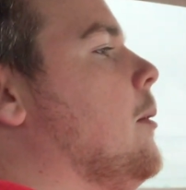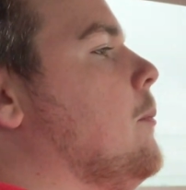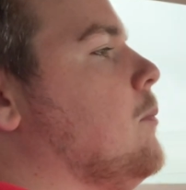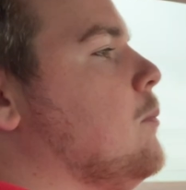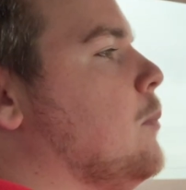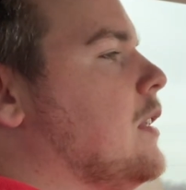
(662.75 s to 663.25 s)

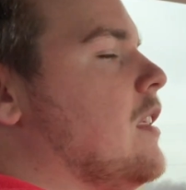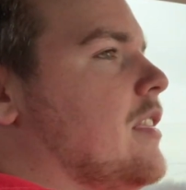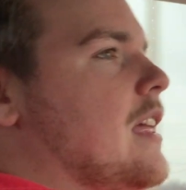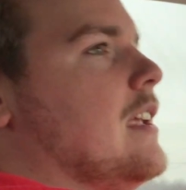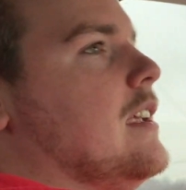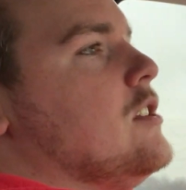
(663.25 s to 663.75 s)
But the
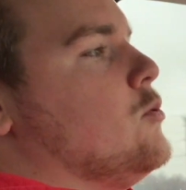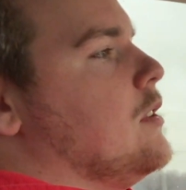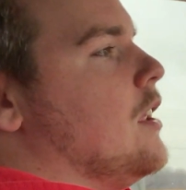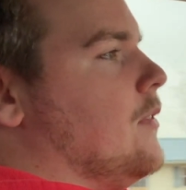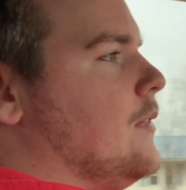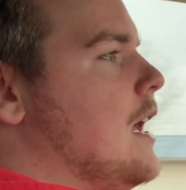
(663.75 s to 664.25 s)
thing is, what
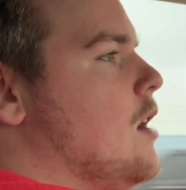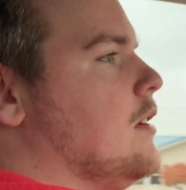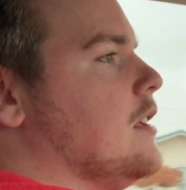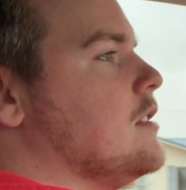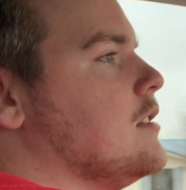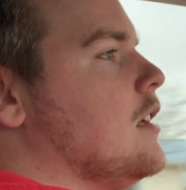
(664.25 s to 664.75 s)
they found
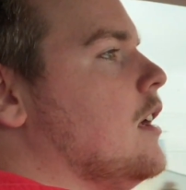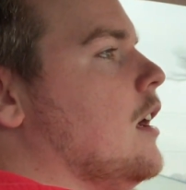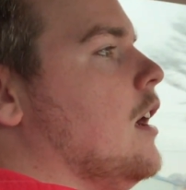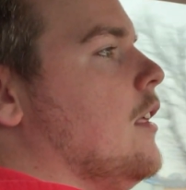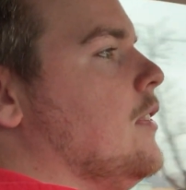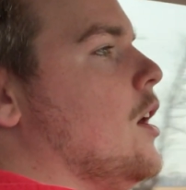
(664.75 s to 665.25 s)
is
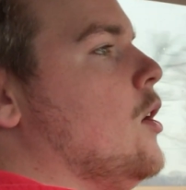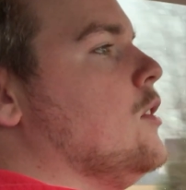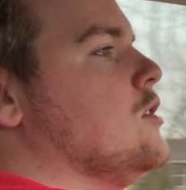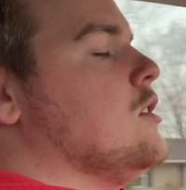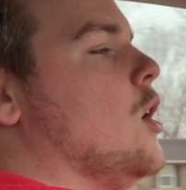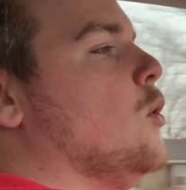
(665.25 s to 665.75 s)
there
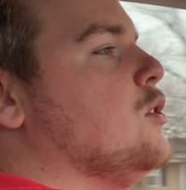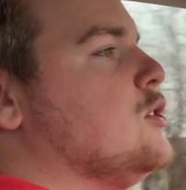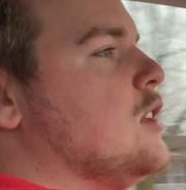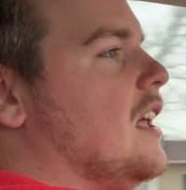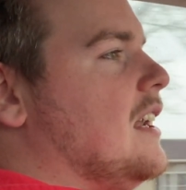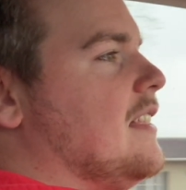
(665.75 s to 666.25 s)
is no
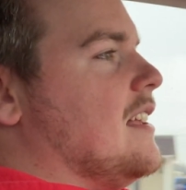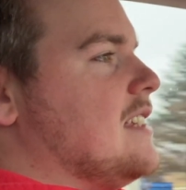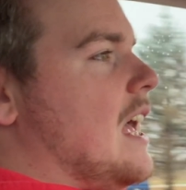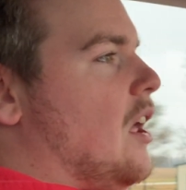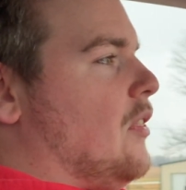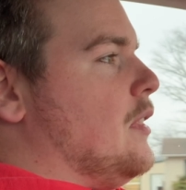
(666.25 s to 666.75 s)
study that's
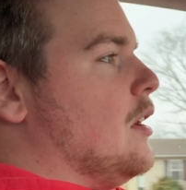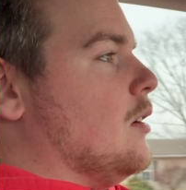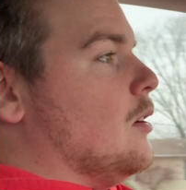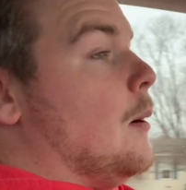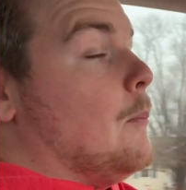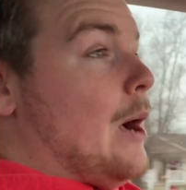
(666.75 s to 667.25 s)
out there,
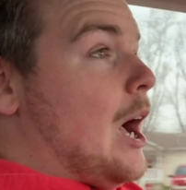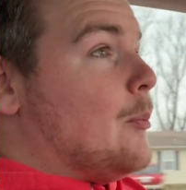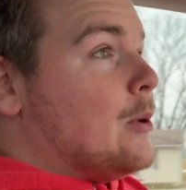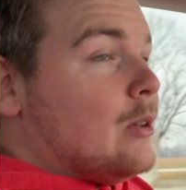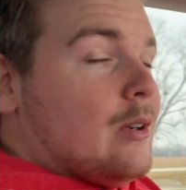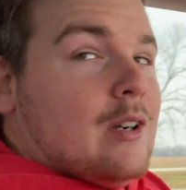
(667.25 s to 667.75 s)

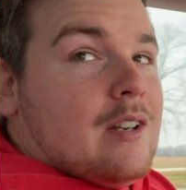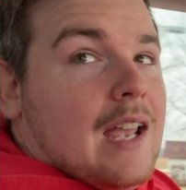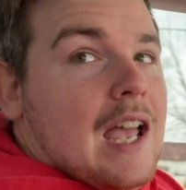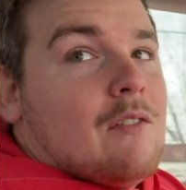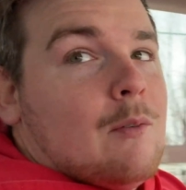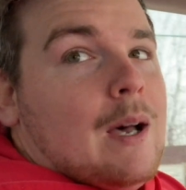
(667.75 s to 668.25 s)
popular to
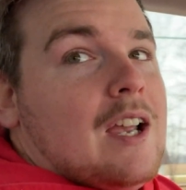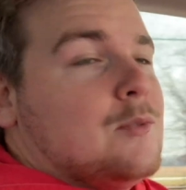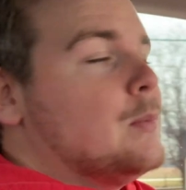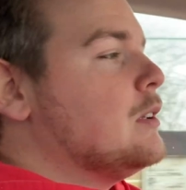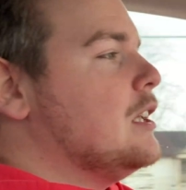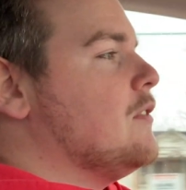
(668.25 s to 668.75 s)
everybody's
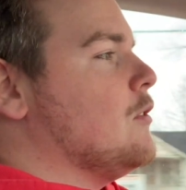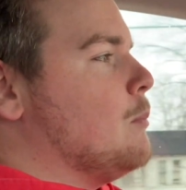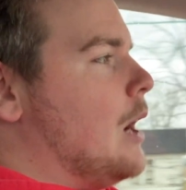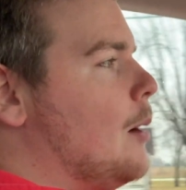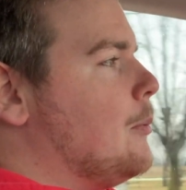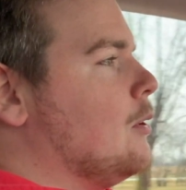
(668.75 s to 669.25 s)
belief and
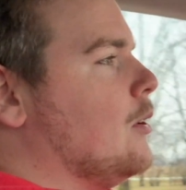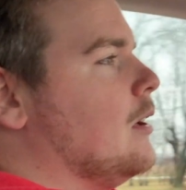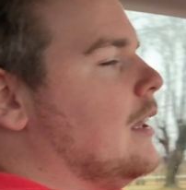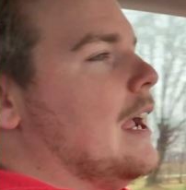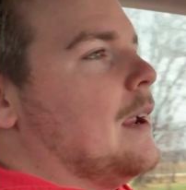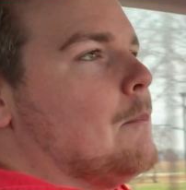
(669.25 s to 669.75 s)
popular
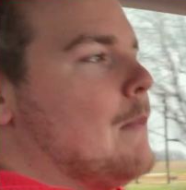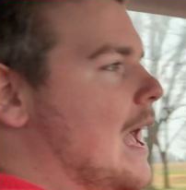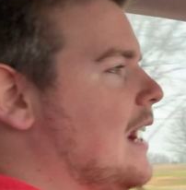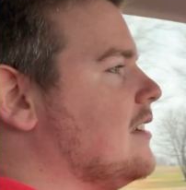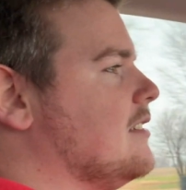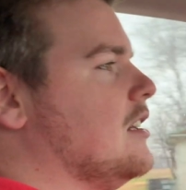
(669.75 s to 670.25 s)
like
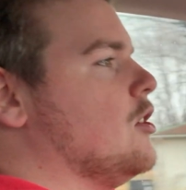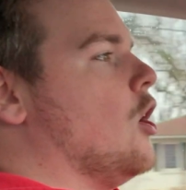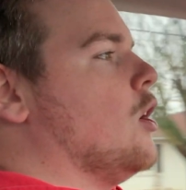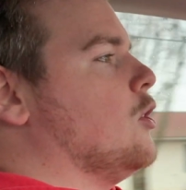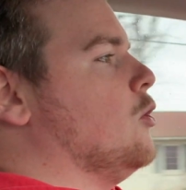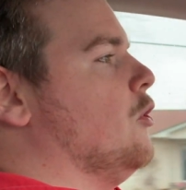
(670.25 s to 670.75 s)
magazine
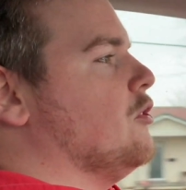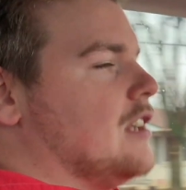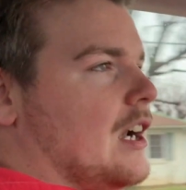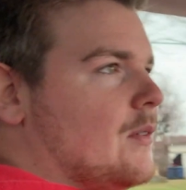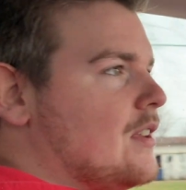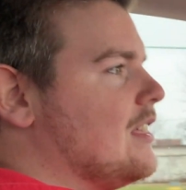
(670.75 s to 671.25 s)
articles and
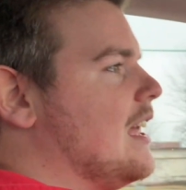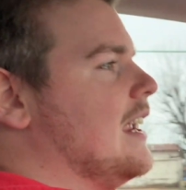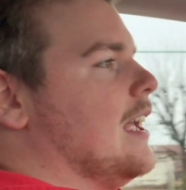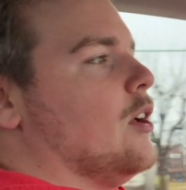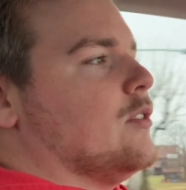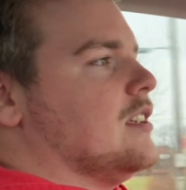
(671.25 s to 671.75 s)
everything
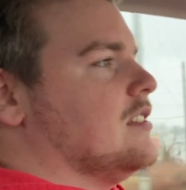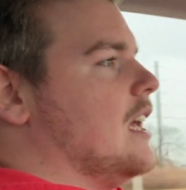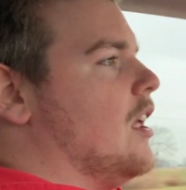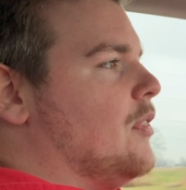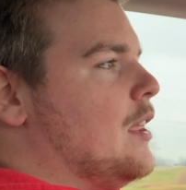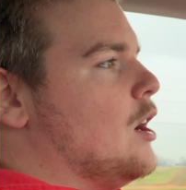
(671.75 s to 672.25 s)
else that's
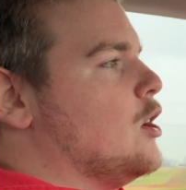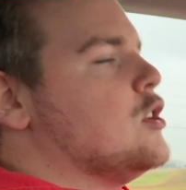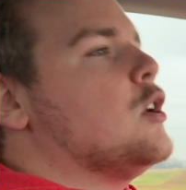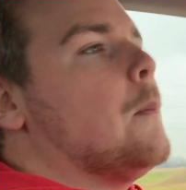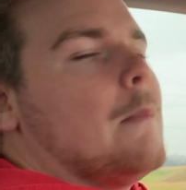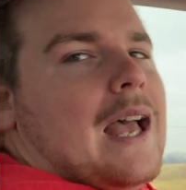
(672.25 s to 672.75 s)
out there,
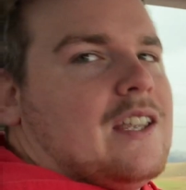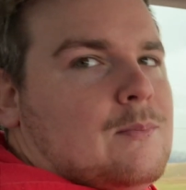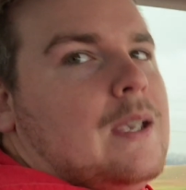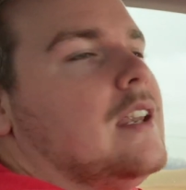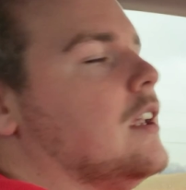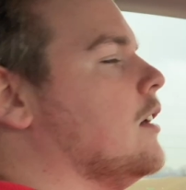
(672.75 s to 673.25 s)
mass
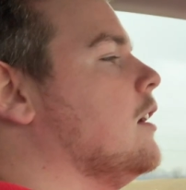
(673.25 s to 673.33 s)
media.